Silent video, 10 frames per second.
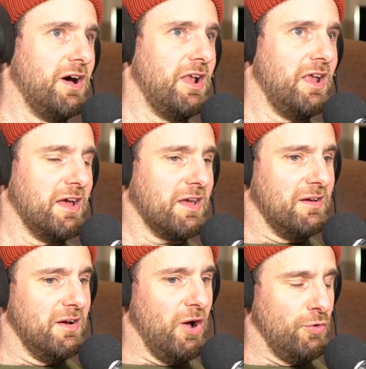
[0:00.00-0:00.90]
our
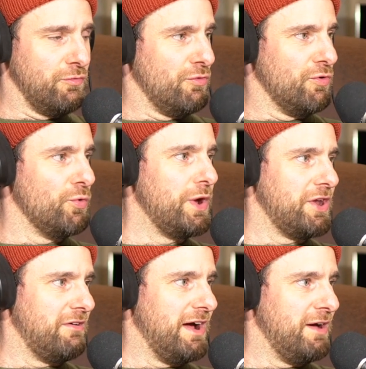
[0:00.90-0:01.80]
overall
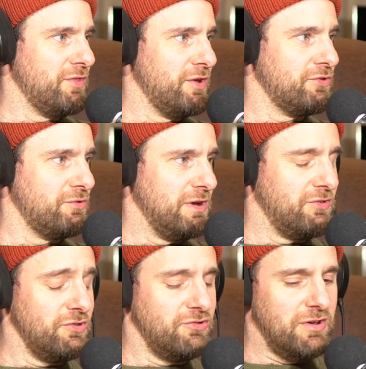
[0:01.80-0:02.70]
winner out of those three
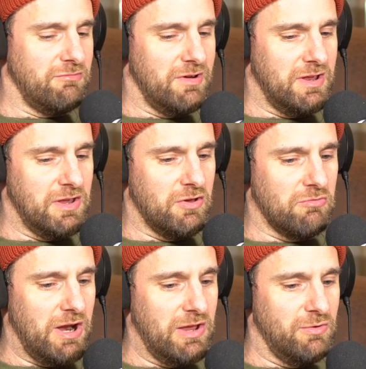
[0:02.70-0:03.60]
as a generally
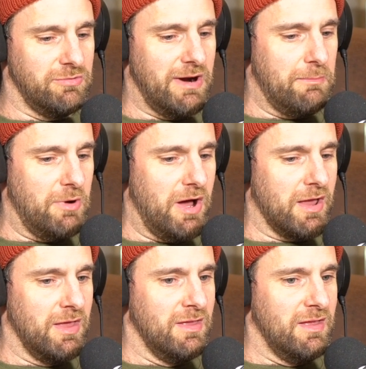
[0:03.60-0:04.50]
great all-round
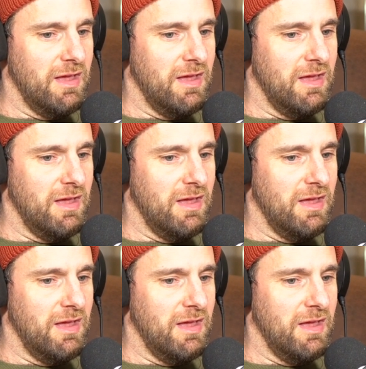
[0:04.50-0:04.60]
bike,